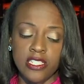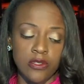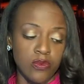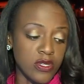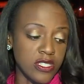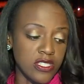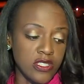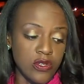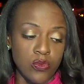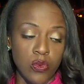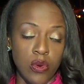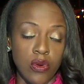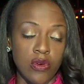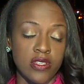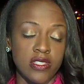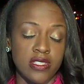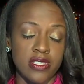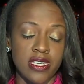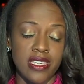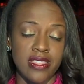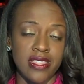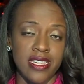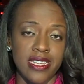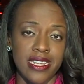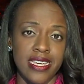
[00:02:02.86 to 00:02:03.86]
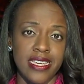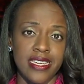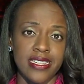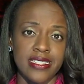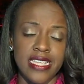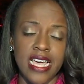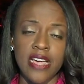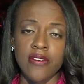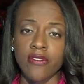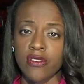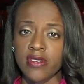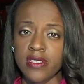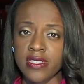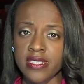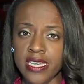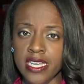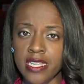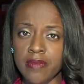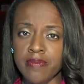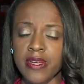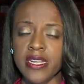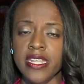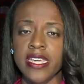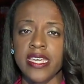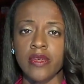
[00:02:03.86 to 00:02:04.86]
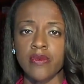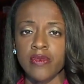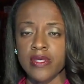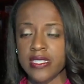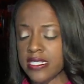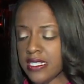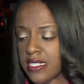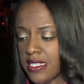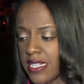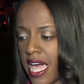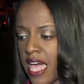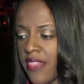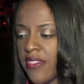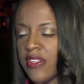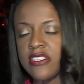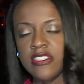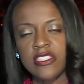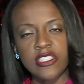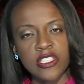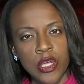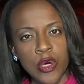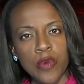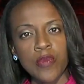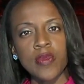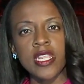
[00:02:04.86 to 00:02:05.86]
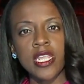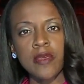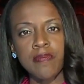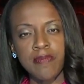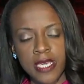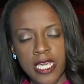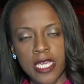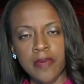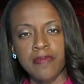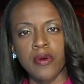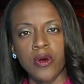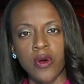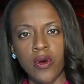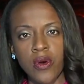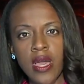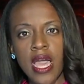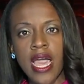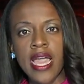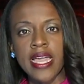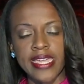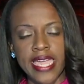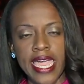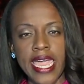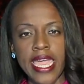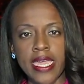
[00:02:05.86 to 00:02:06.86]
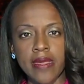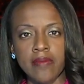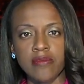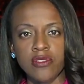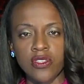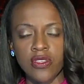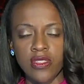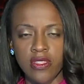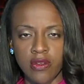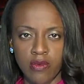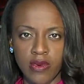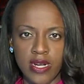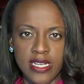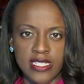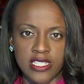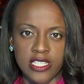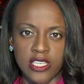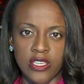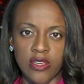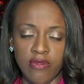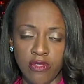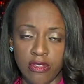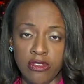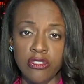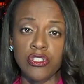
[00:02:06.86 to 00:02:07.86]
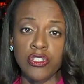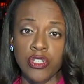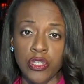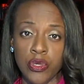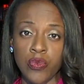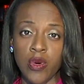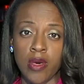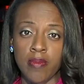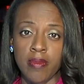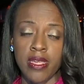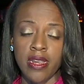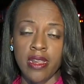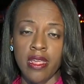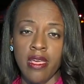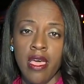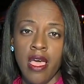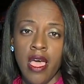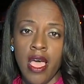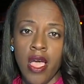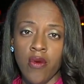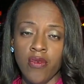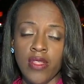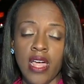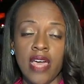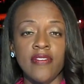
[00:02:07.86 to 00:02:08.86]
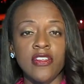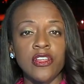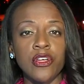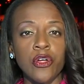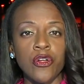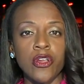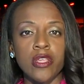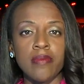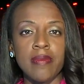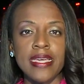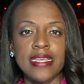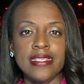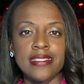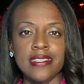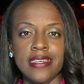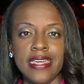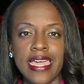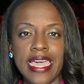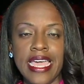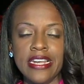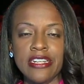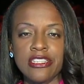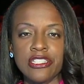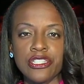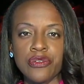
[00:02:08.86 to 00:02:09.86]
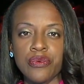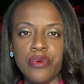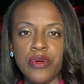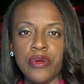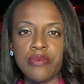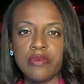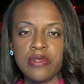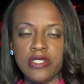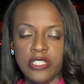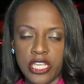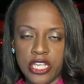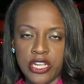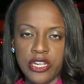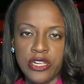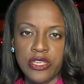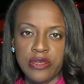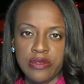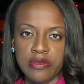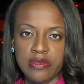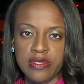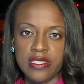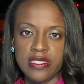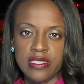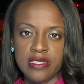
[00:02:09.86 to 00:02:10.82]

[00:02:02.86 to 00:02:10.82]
this was the worst thing that he has ever seen, but he was glad that so many people came to the rescue of those two women. Live in Kearny Mesa, Candace Crone, 10 News.